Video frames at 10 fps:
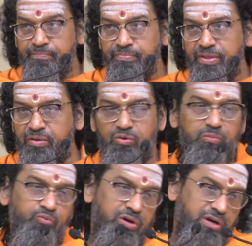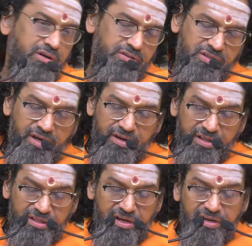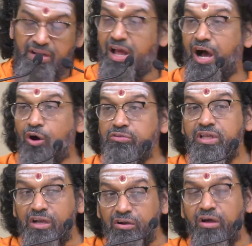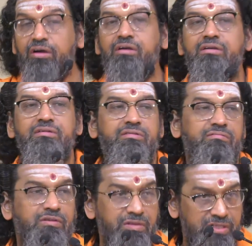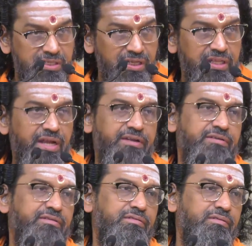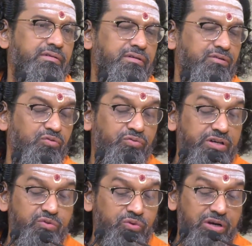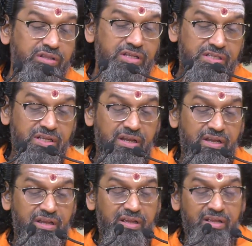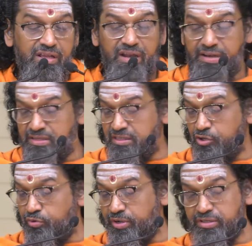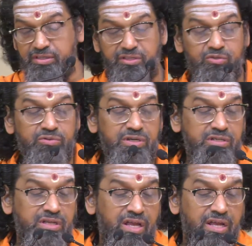I hope you are understanding that. And how they are wrong, we will see that. First, what they say. Let us see 26 verse.